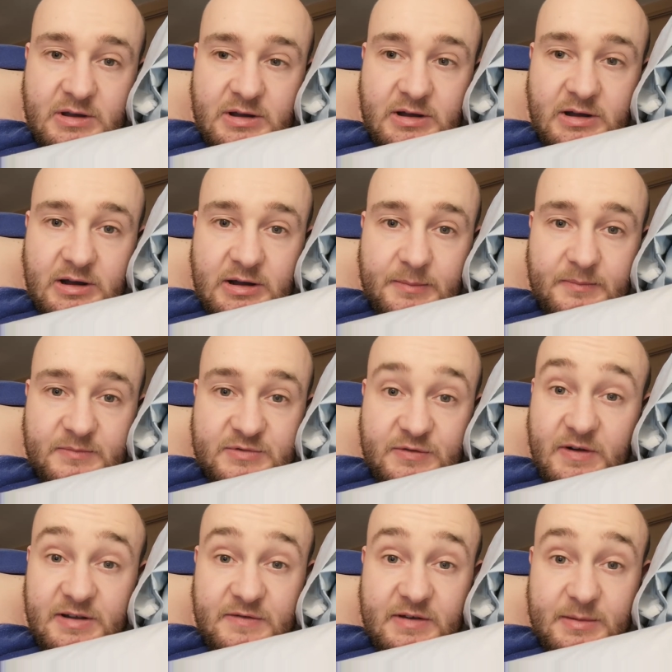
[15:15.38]
So
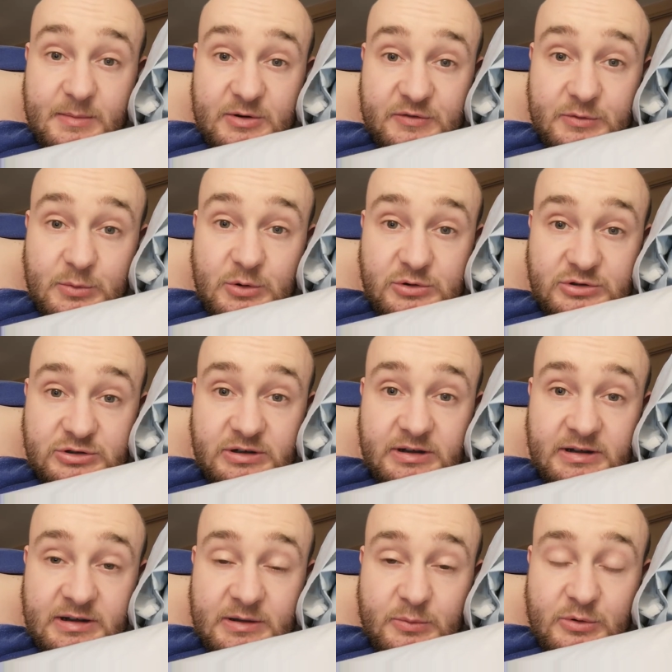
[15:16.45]
thank you very much for watching.
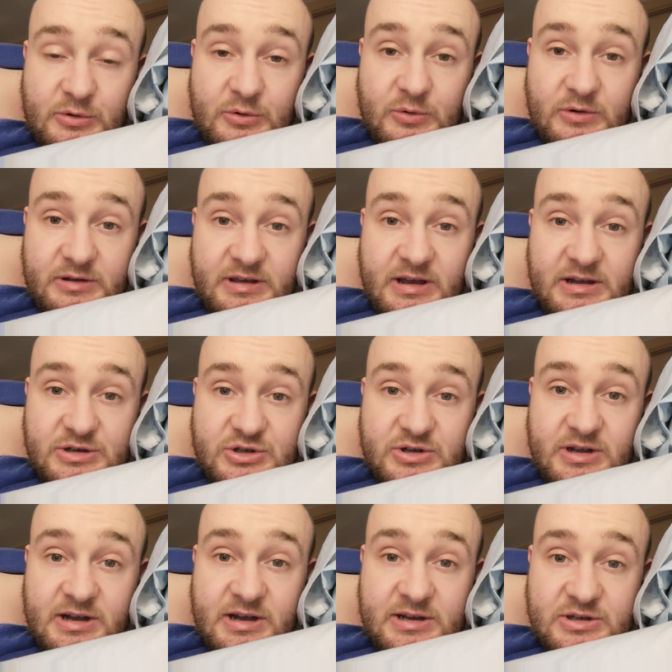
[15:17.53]
I will catch you
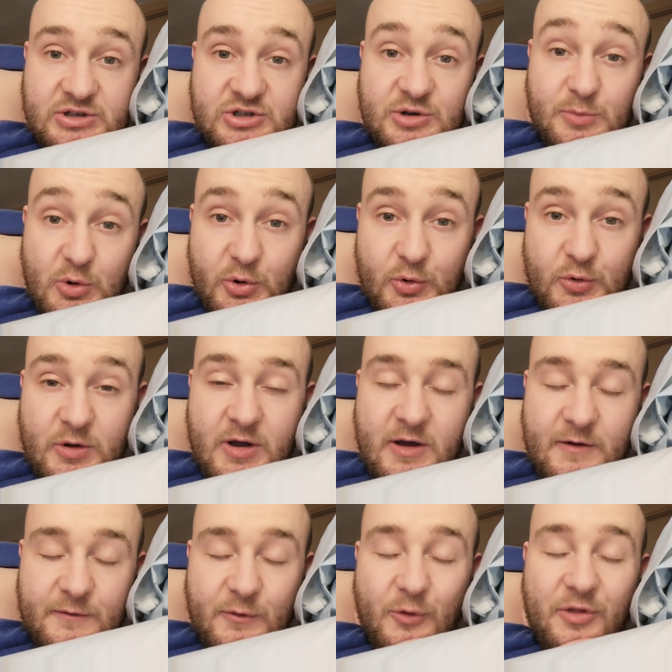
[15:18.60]
guys tomorrow
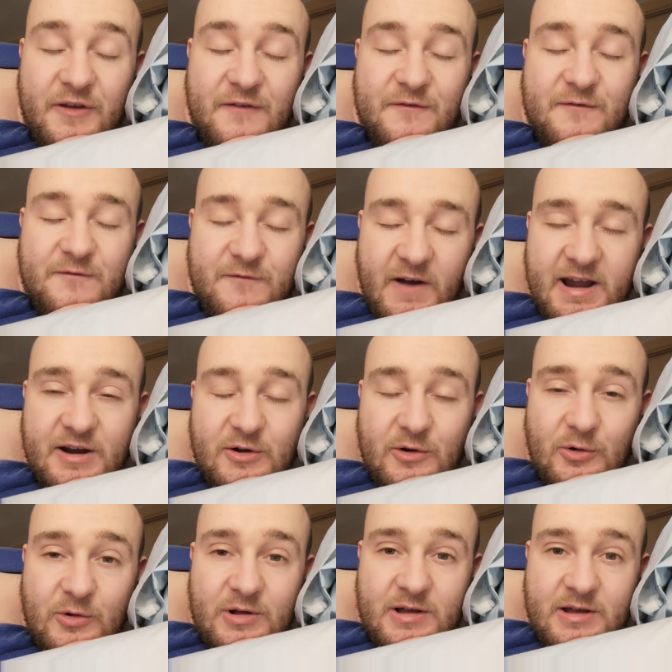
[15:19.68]
for the
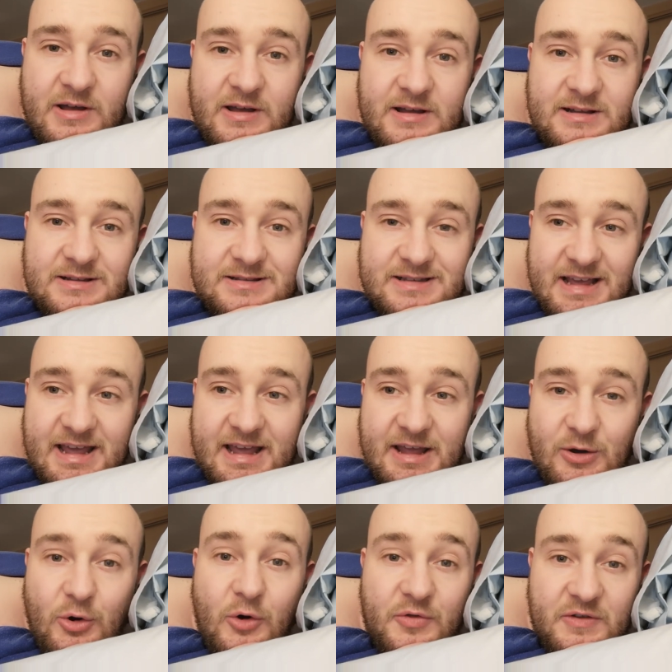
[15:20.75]
final day
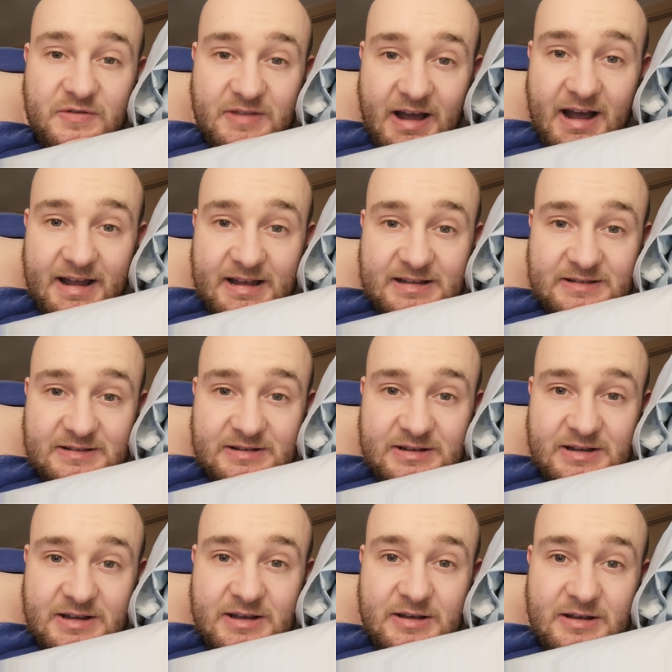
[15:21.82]
on the diet
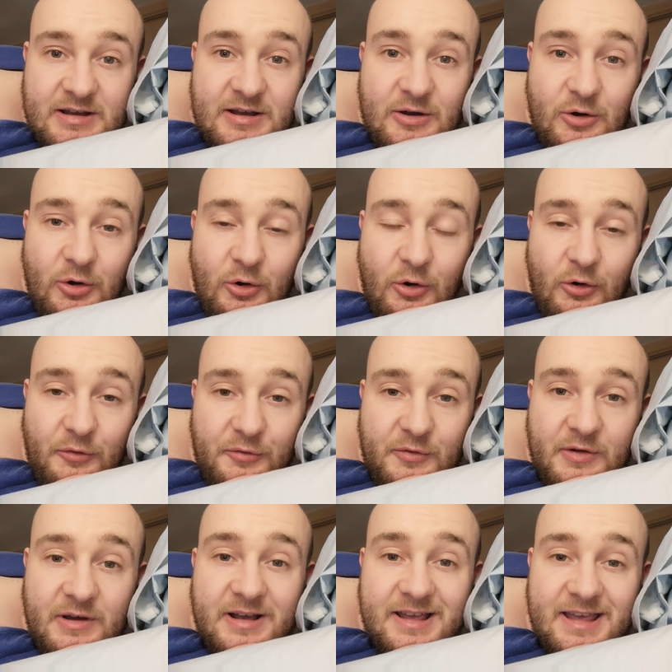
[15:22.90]
of
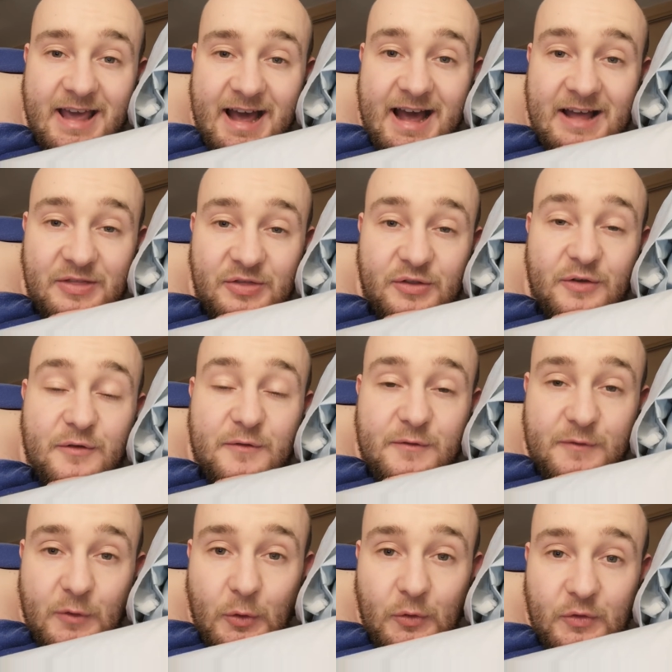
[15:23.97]
canned
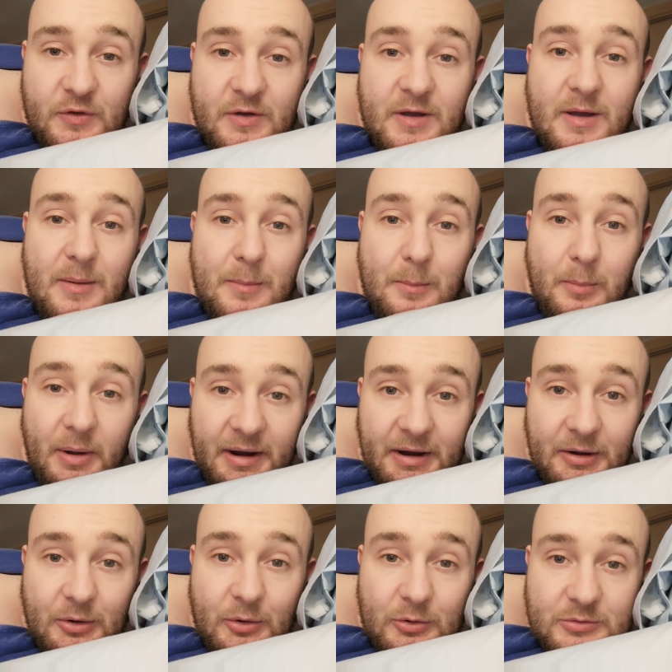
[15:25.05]
food
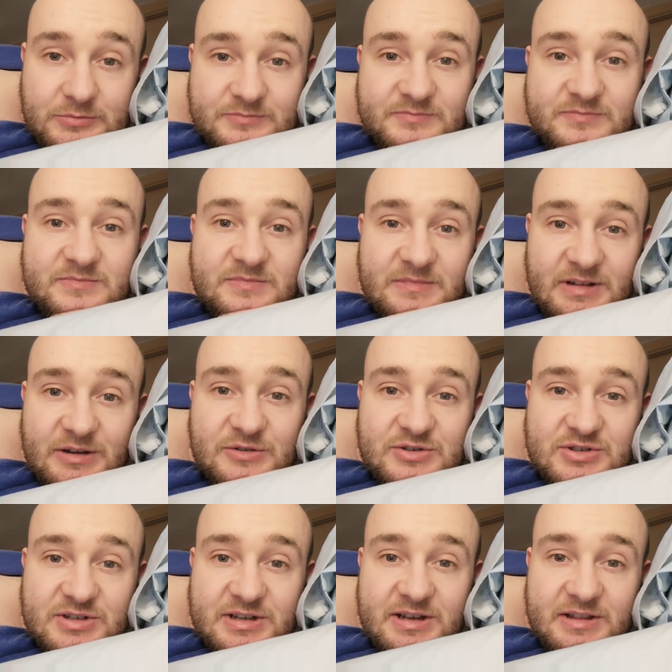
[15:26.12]
bingo. I'll
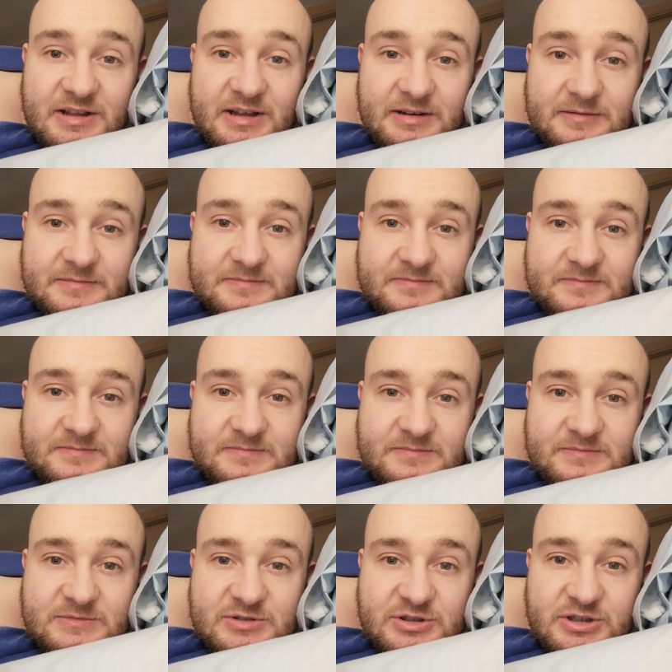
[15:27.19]
see you then.
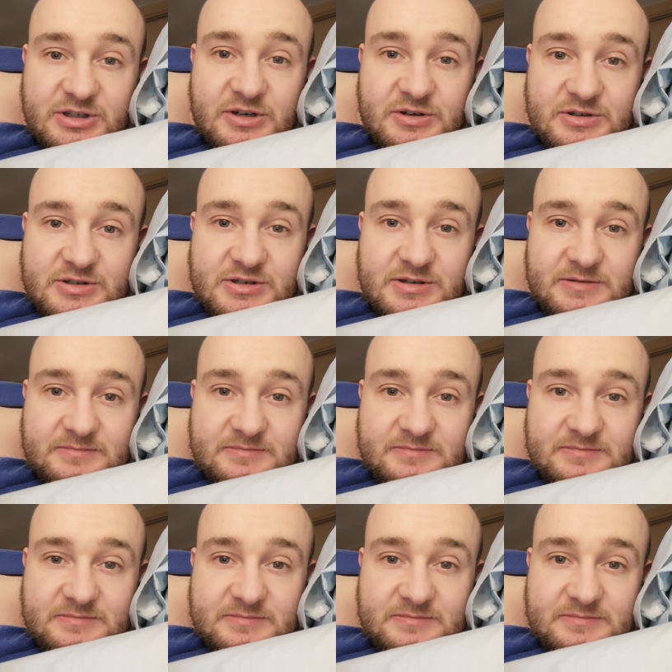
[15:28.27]
Cheers.